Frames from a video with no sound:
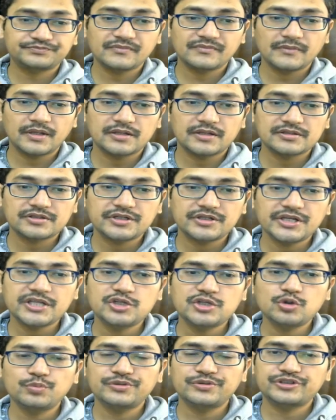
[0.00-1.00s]

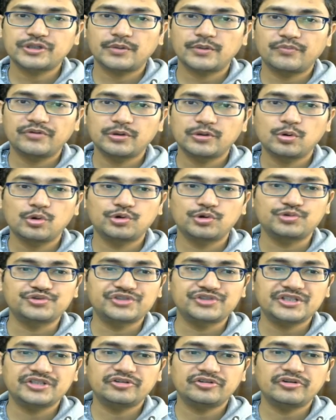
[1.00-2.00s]
d2 bishop will go to
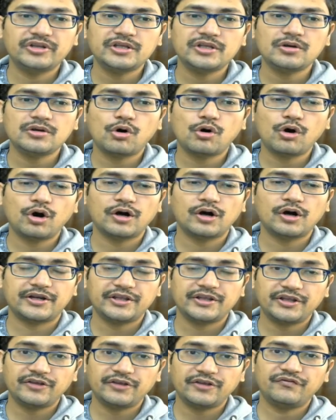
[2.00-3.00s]
c3,
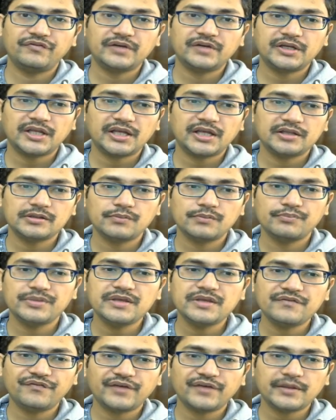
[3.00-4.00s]
or if we take the
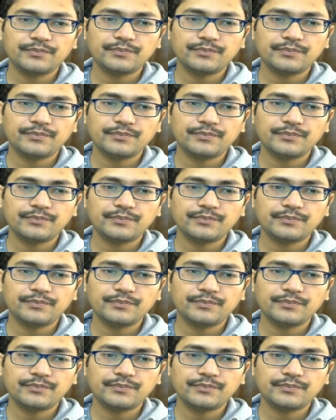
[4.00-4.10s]
b5